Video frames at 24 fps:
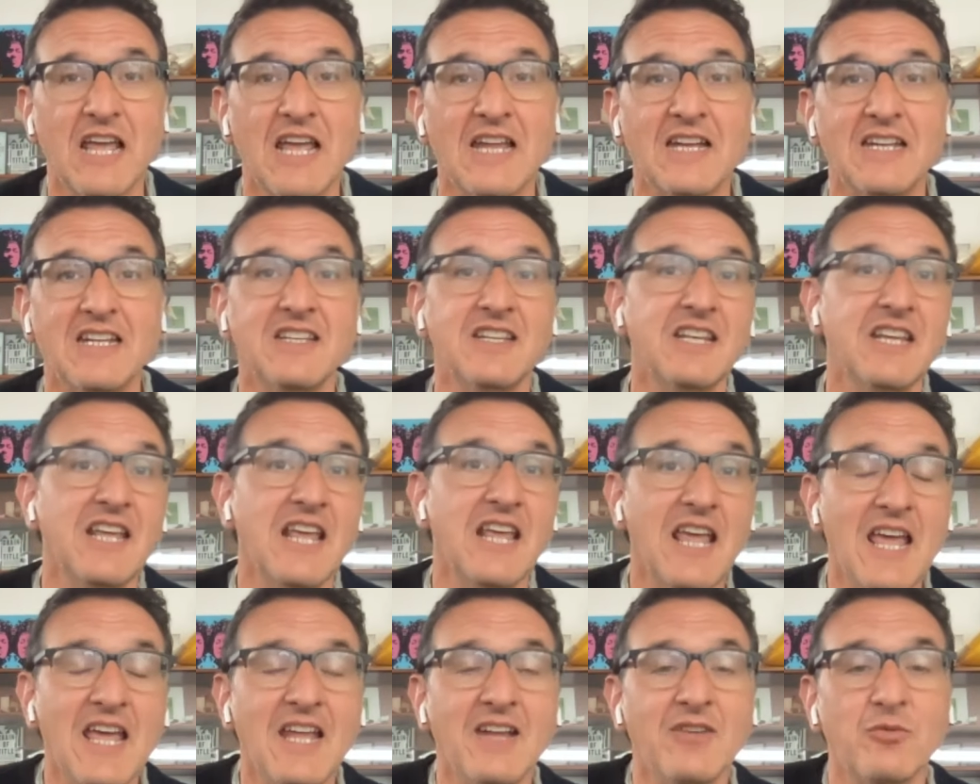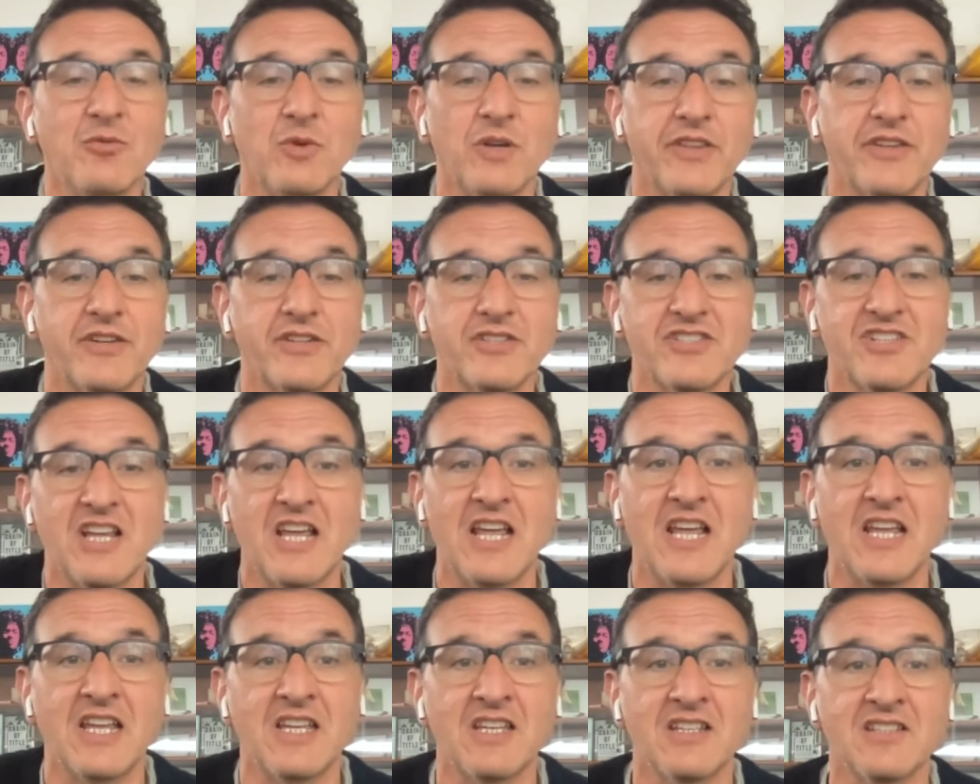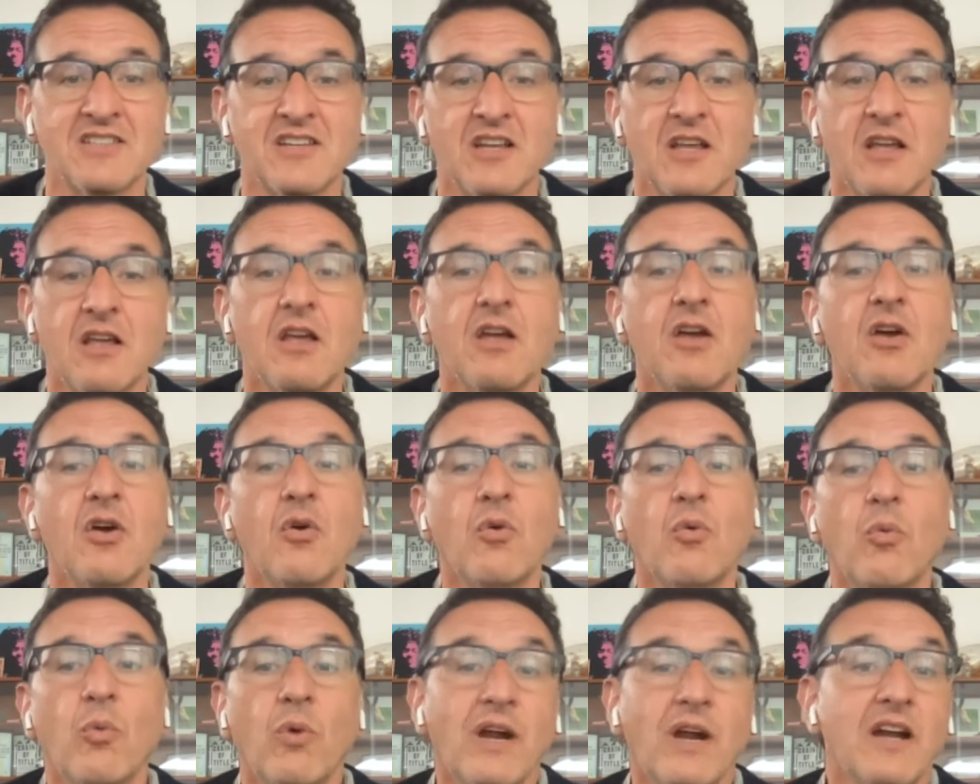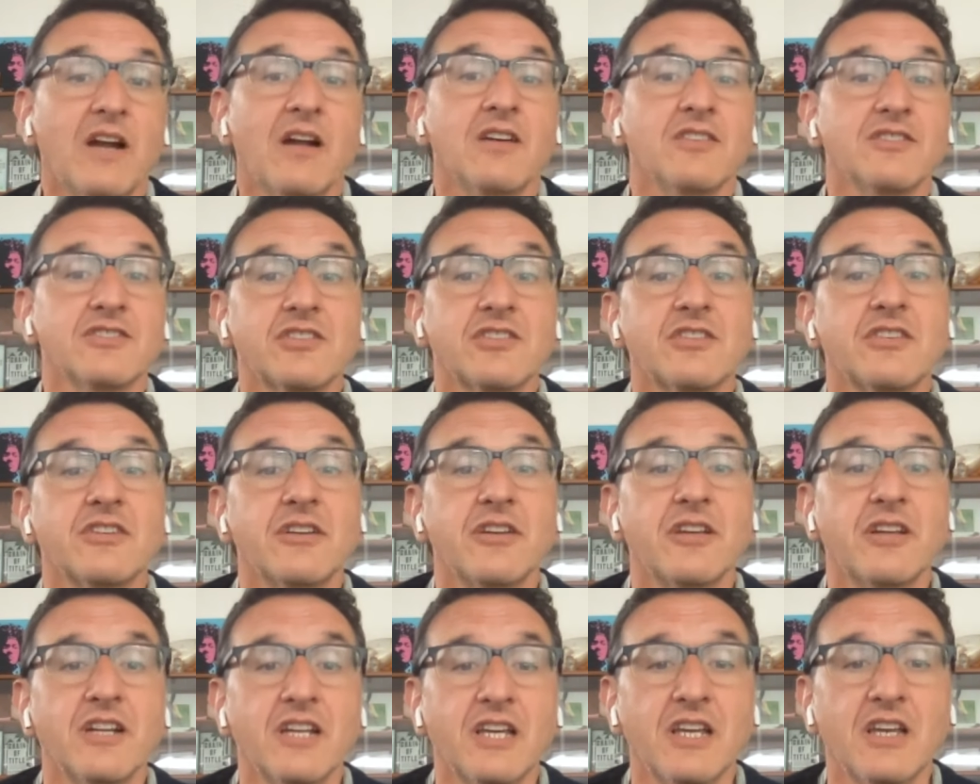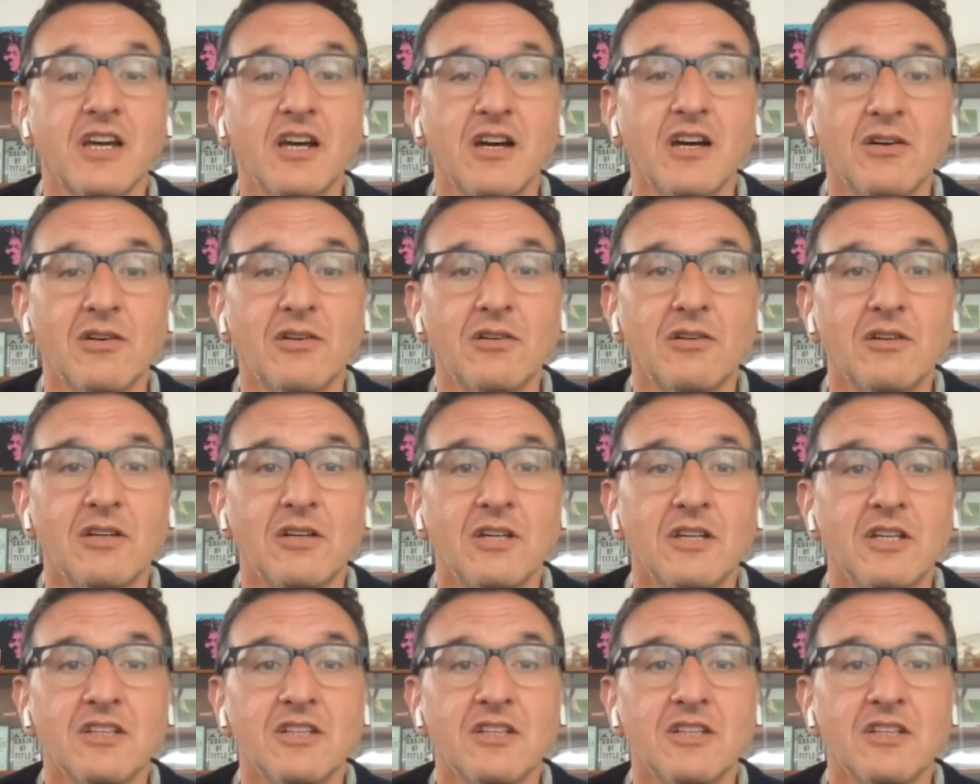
And in the end, what they're saying is, where else are you going to go?